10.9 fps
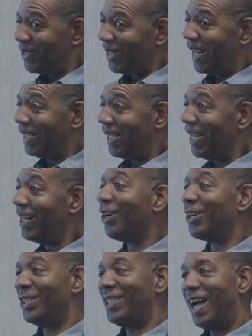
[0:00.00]
that I get
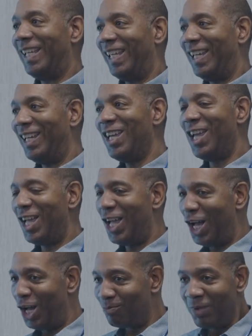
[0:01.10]
are shocking.
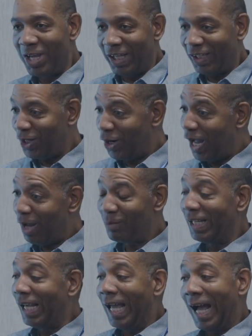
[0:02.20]

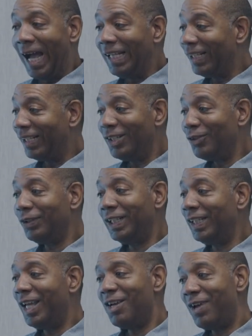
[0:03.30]
I
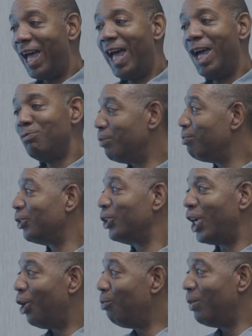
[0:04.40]
literally have had people
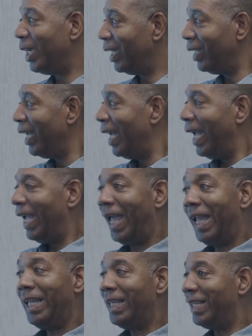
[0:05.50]
tell me
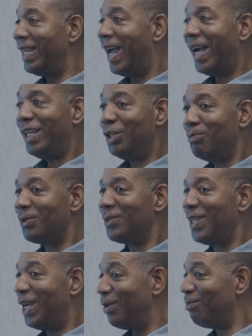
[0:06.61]
80,
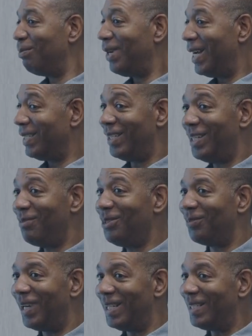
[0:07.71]
90% positivity
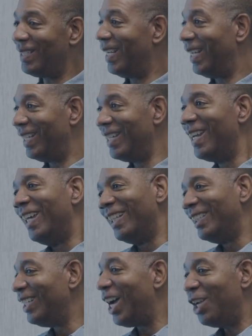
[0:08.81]
rates. And
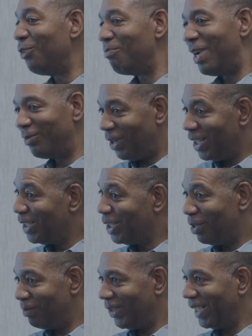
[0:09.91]
I don't make fun of
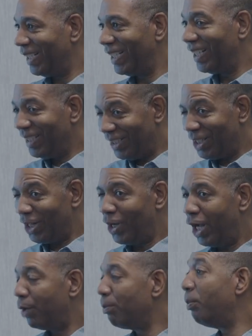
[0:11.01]
them or anything,
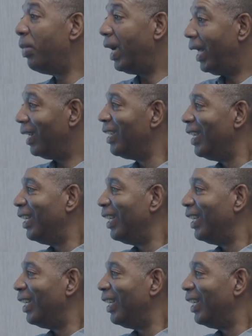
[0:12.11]
but